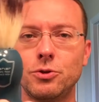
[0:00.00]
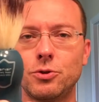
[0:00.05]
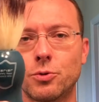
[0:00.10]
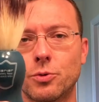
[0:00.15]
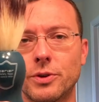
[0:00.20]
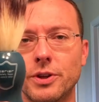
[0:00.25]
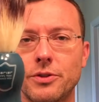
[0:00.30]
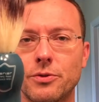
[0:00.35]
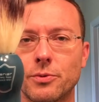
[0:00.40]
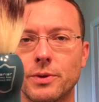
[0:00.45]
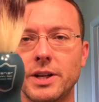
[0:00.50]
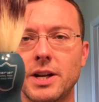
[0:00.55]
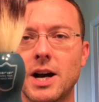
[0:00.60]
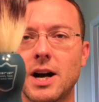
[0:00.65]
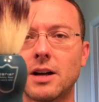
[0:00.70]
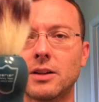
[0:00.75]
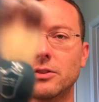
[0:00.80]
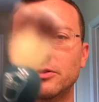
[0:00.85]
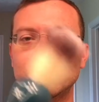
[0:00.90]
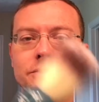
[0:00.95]

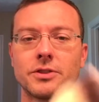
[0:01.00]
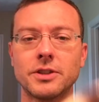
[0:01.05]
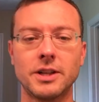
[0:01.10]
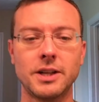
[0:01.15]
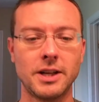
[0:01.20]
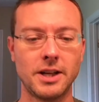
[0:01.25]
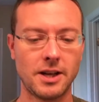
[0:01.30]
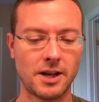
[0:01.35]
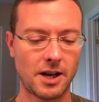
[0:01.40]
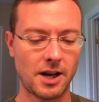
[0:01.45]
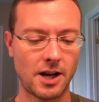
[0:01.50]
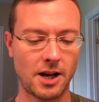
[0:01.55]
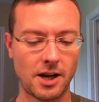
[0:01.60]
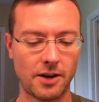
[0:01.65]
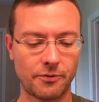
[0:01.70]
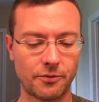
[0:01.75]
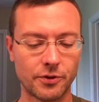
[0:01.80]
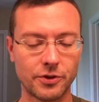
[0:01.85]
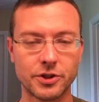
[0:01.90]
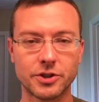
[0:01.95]

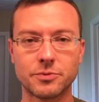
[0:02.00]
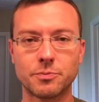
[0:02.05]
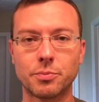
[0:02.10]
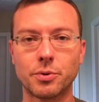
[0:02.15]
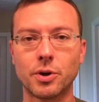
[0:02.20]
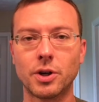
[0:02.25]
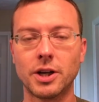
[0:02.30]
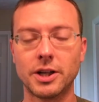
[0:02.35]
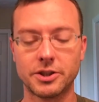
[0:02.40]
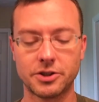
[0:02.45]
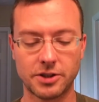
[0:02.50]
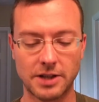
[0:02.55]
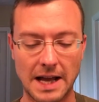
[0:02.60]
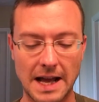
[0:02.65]
$23 for this brush.